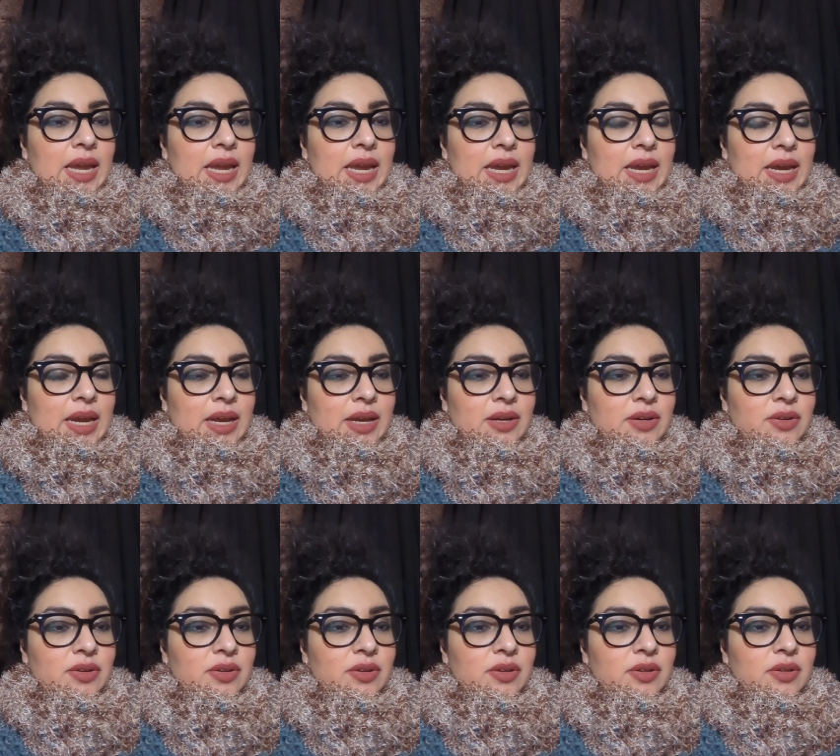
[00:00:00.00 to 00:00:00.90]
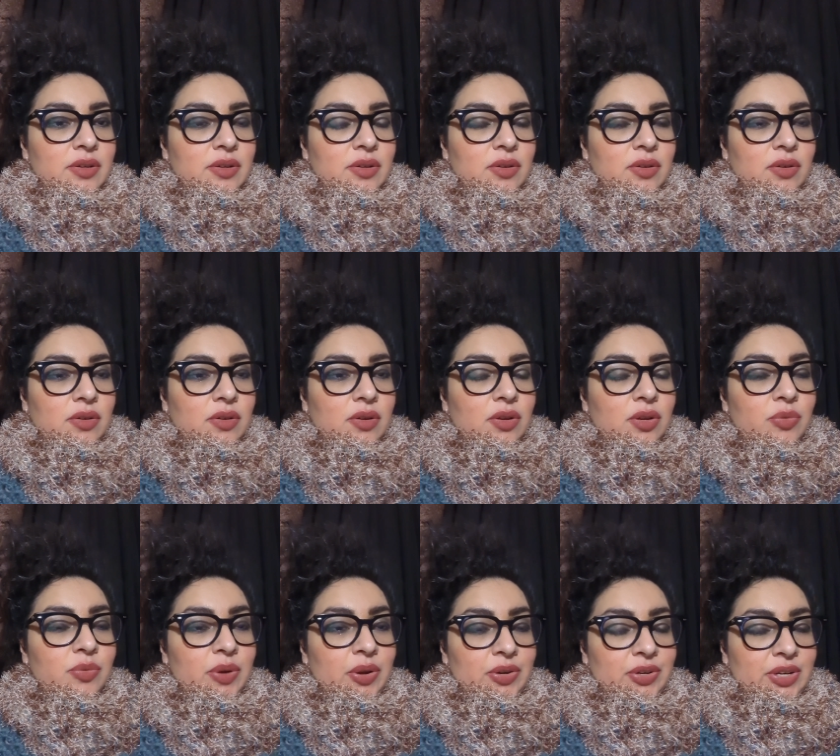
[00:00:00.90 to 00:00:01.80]
And all
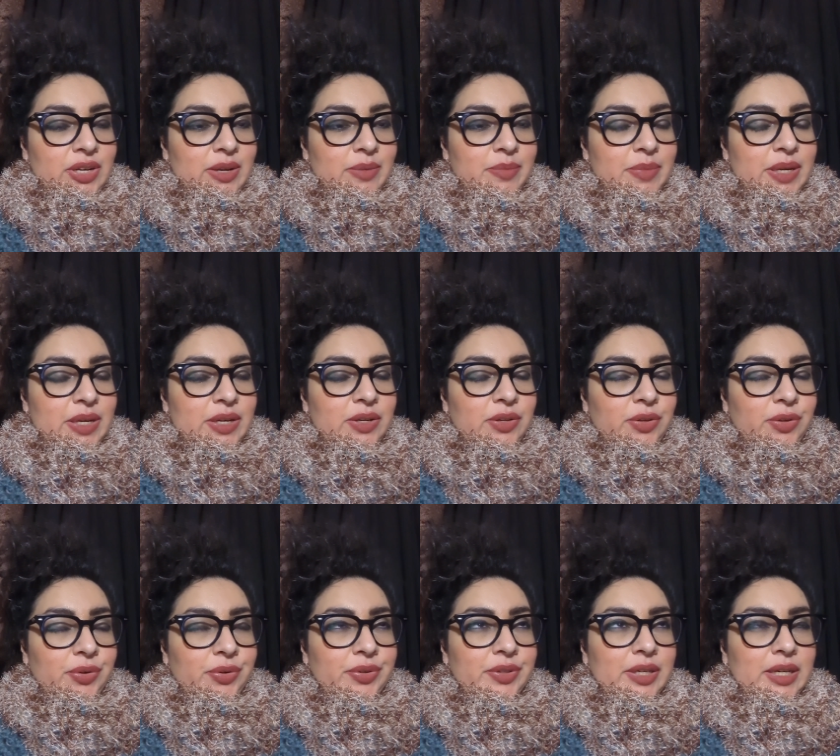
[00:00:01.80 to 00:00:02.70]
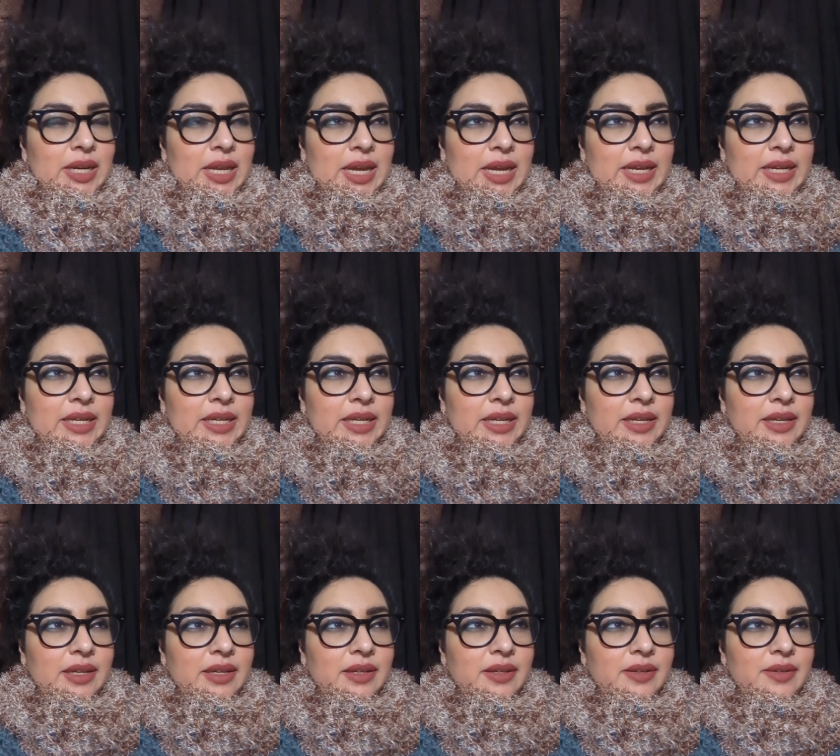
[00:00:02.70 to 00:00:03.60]
around him, it looked like
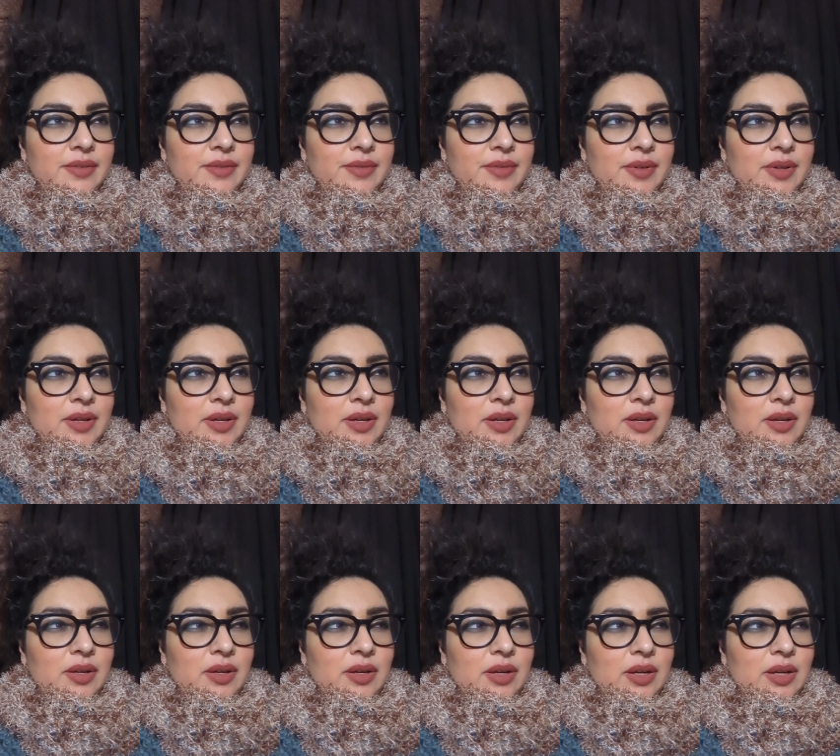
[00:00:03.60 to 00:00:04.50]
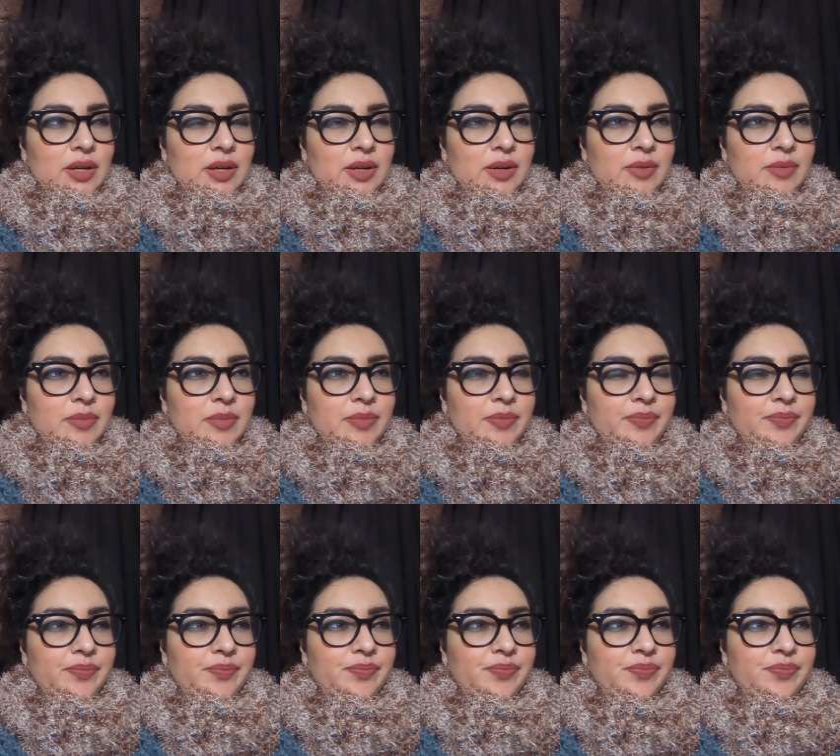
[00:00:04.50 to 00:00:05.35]
um,